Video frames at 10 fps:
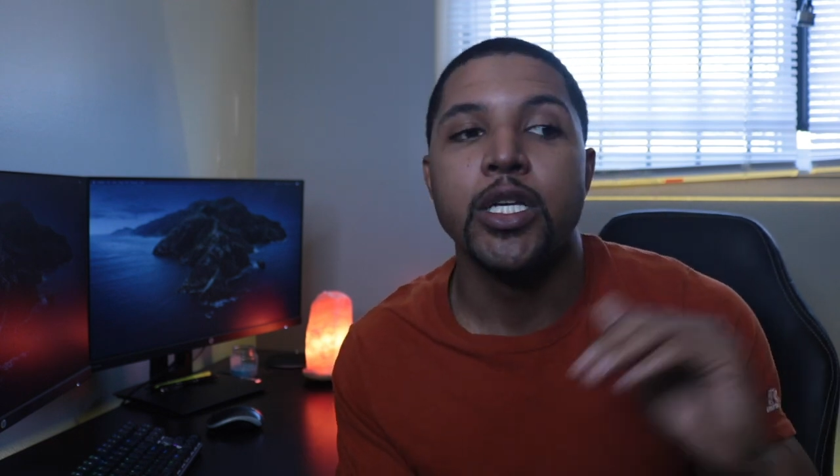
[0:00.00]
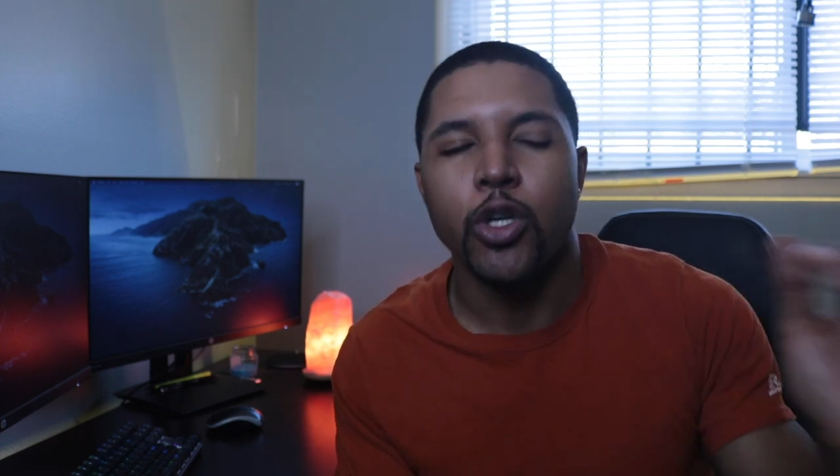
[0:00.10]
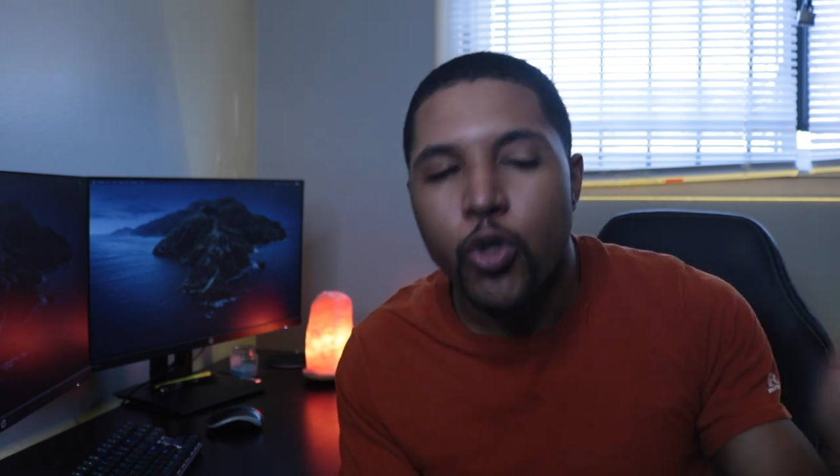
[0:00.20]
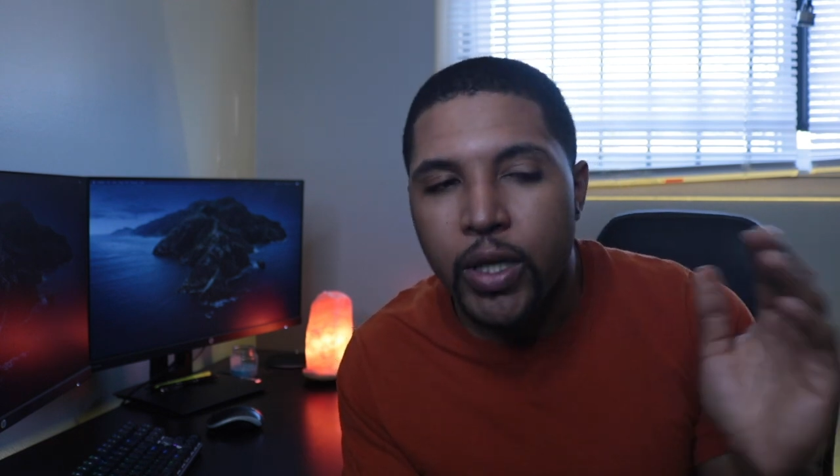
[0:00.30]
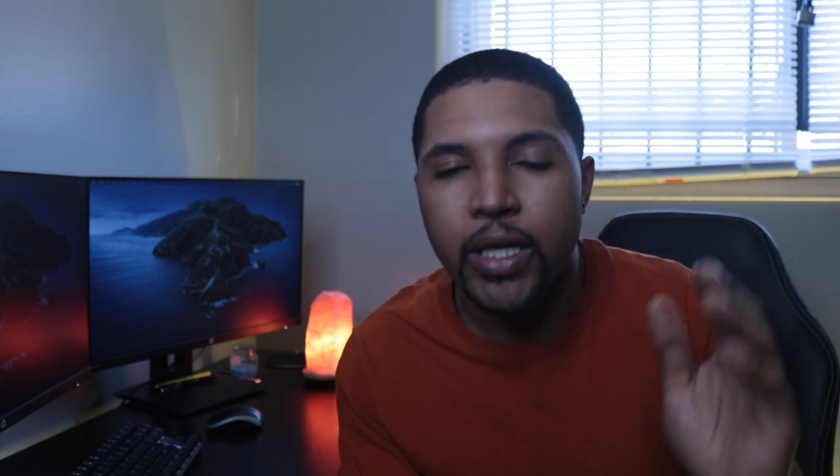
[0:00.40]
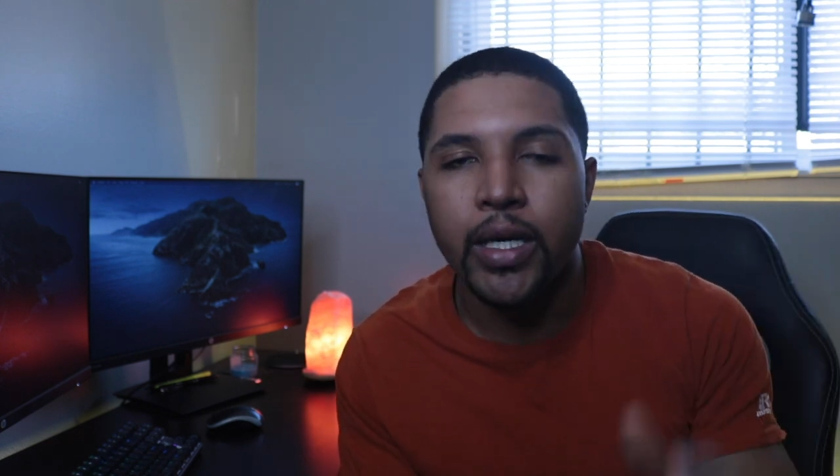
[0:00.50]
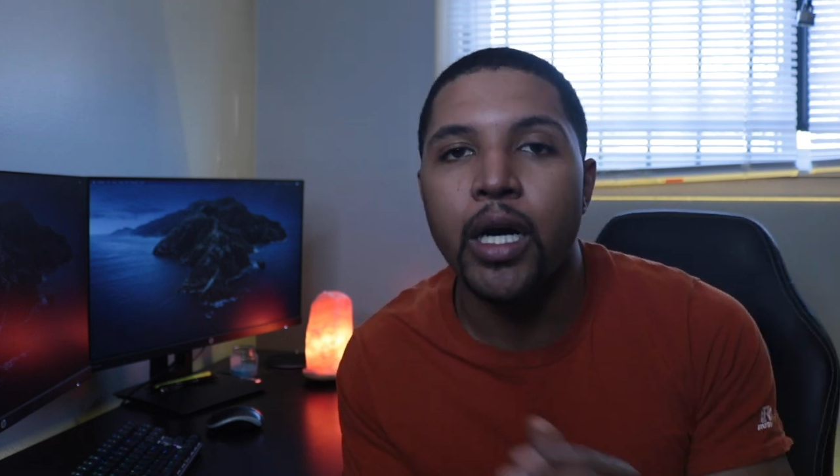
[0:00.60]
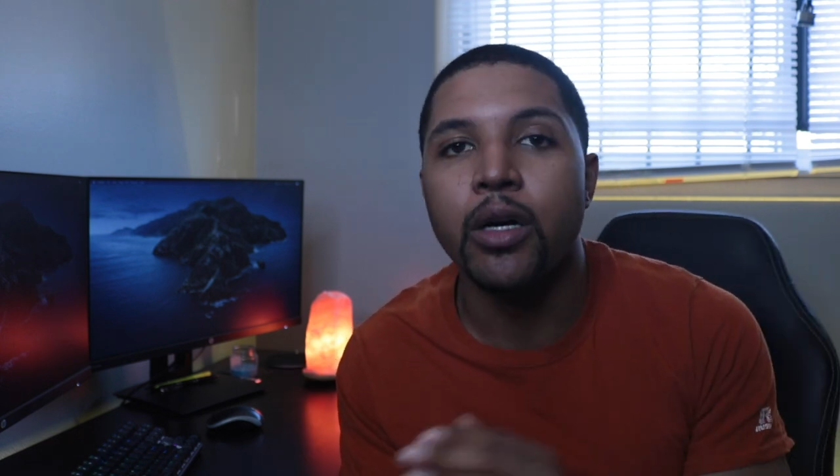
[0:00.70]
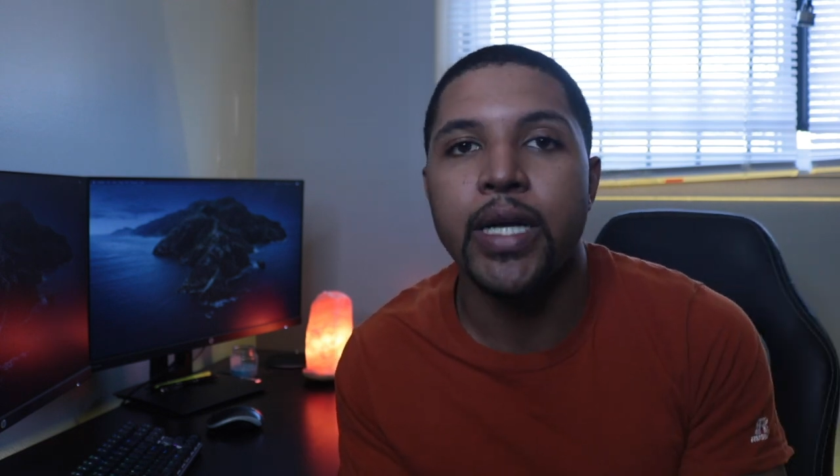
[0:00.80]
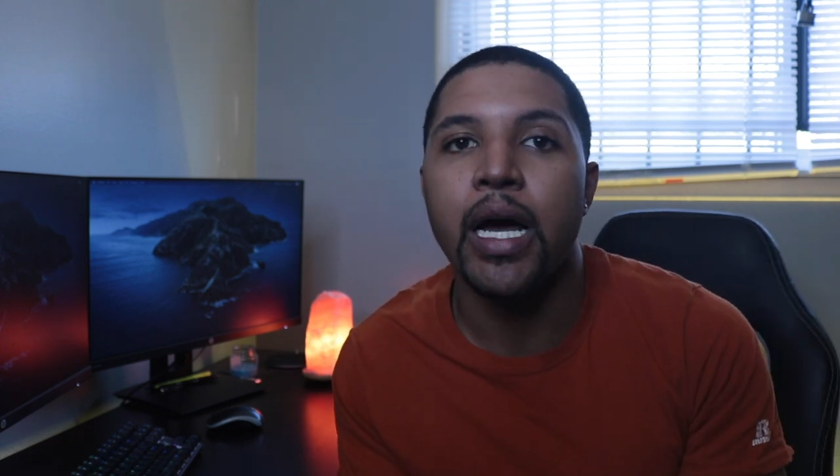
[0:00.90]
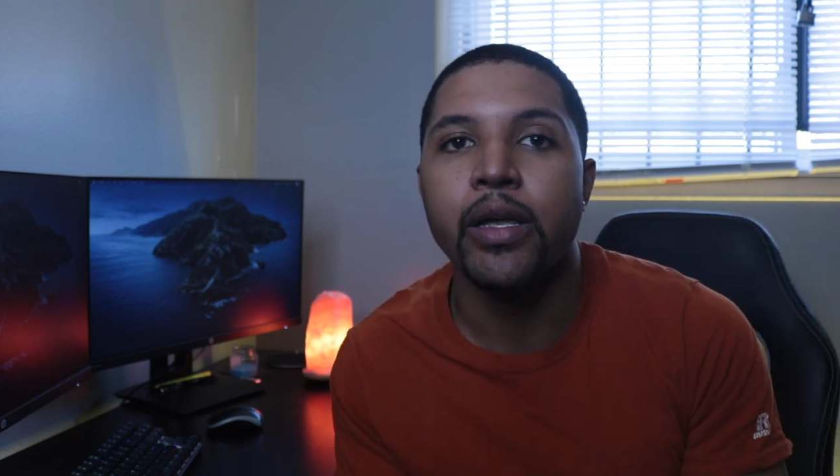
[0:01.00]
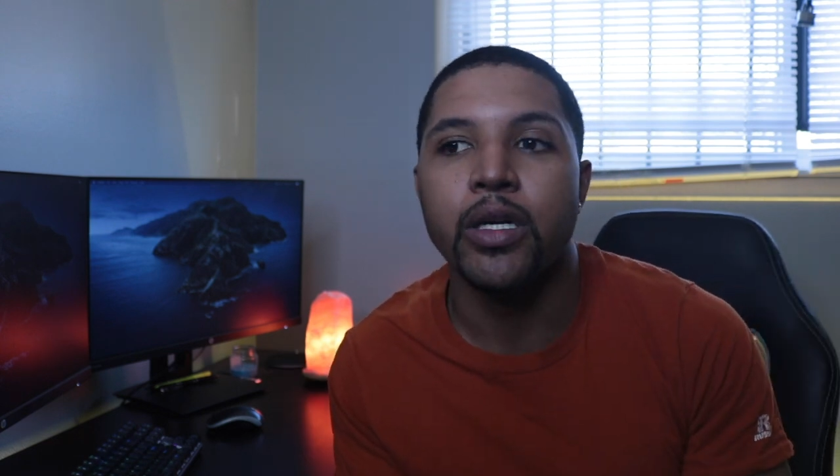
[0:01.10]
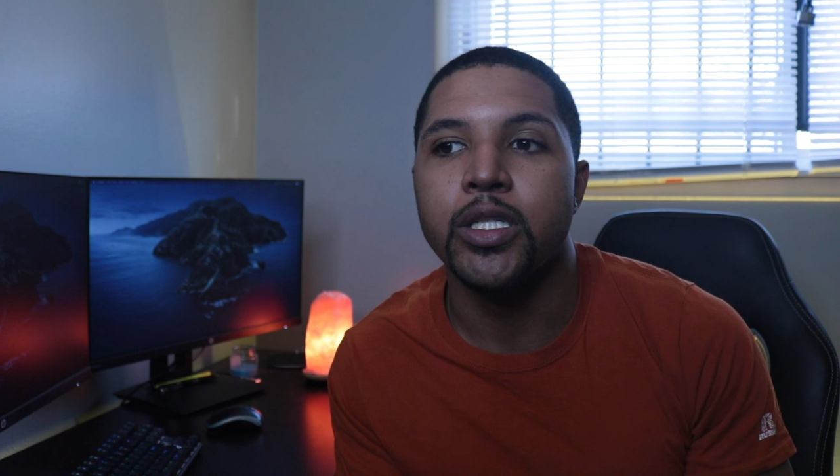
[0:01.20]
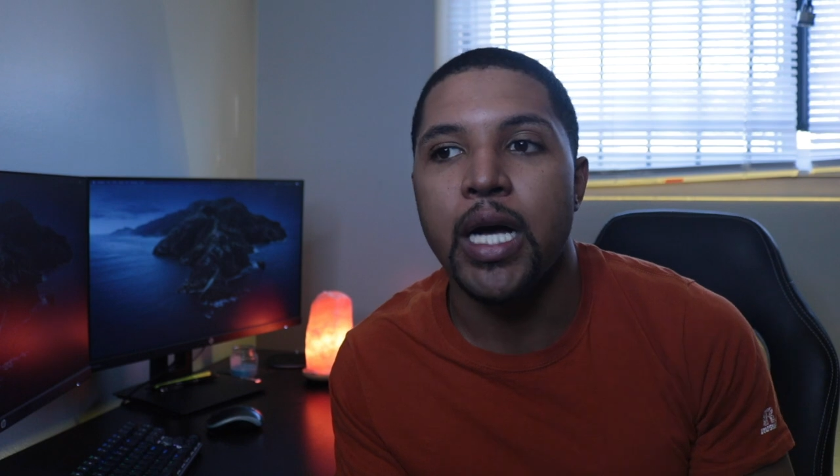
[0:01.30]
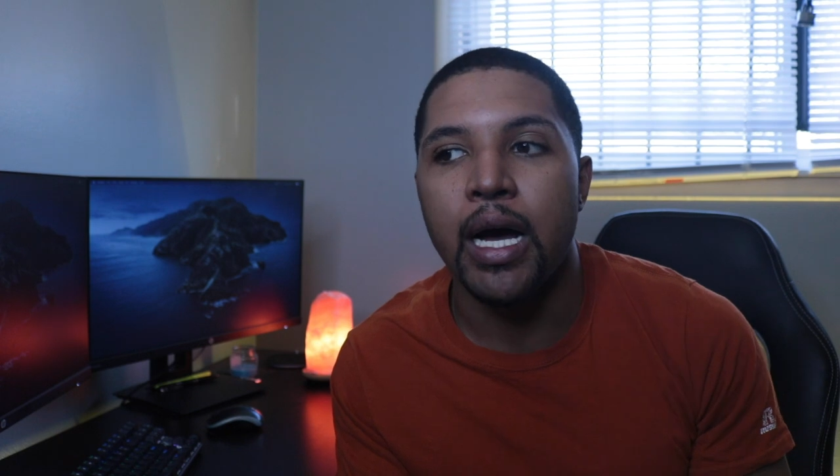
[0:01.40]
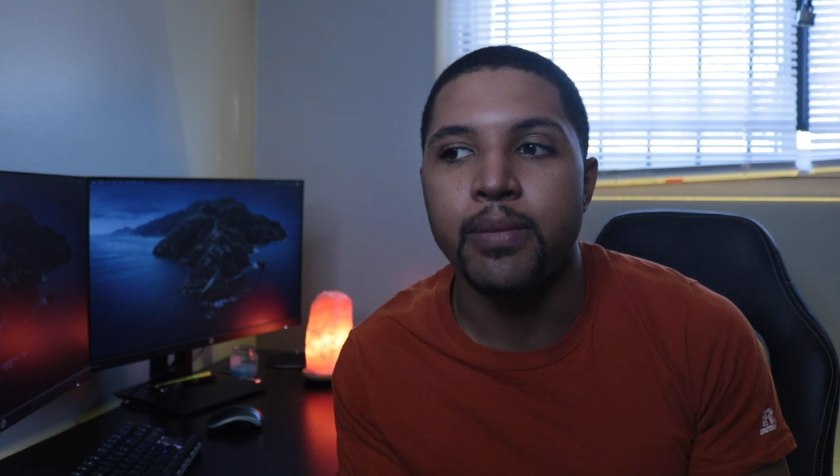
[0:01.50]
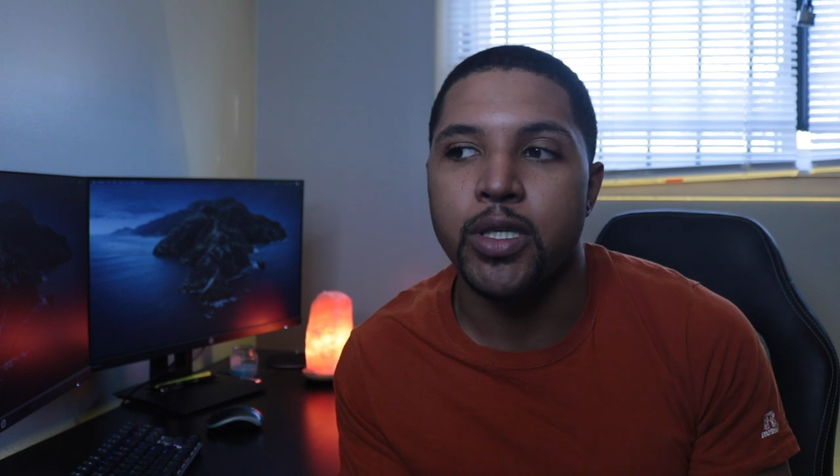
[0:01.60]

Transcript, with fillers: So you can narrow down your job